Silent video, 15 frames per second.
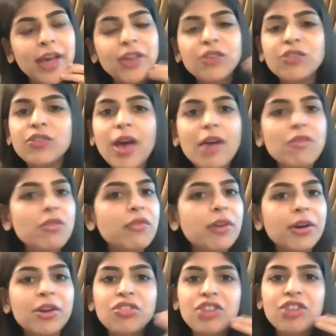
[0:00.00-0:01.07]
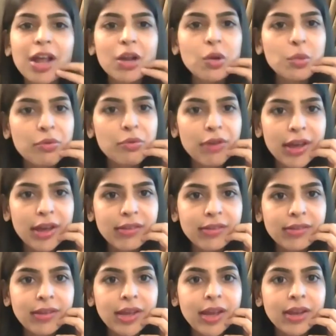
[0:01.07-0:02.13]
used to have a very shallow breath,
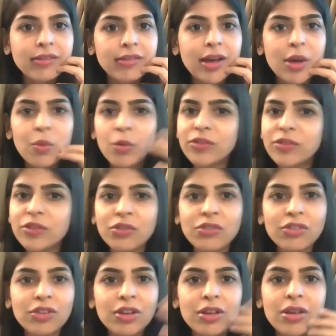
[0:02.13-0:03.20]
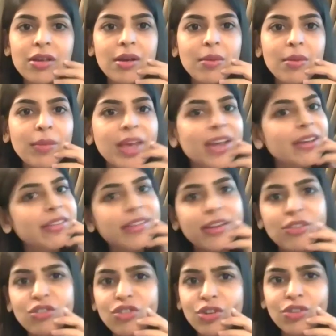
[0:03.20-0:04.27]
and I wasn't paying
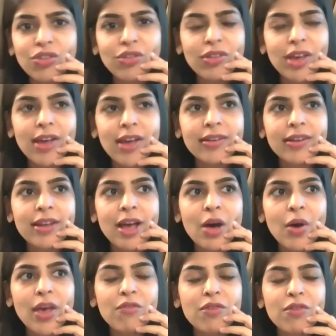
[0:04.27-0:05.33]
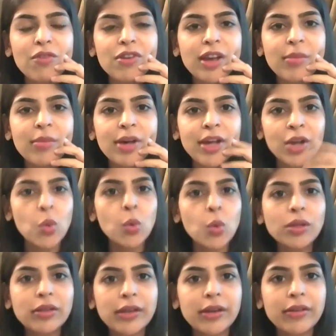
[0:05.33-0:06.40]
attention to that. And now every time I
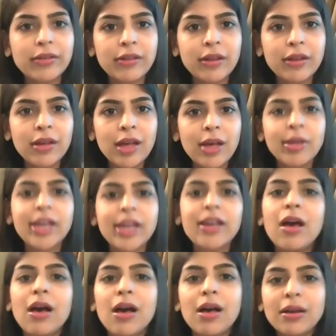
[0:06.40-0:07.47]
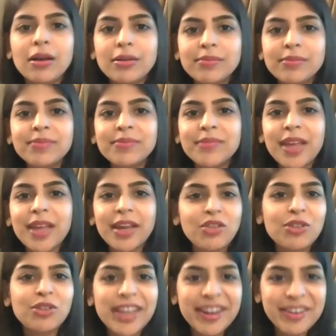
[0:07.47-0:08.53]
hold it, I'm like, I
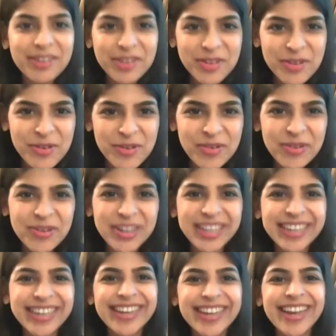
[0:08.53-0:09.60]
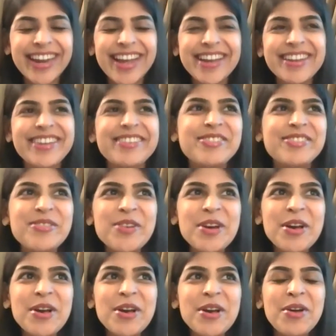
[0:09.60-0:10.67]
need to let it go, and I need to
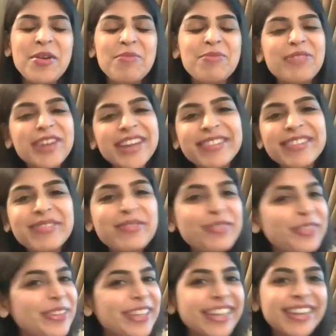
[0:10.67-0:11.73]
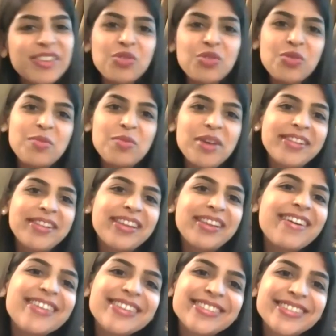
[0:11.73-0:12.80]
breathe fully through my
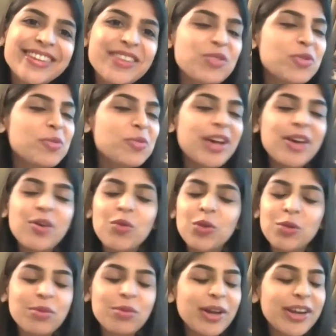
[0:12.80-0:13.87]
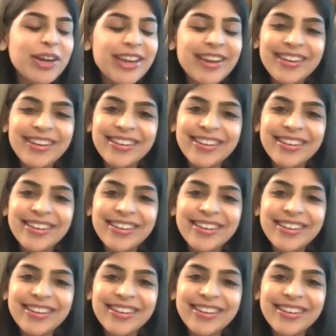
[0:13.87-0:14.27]
lungs and through my whole body.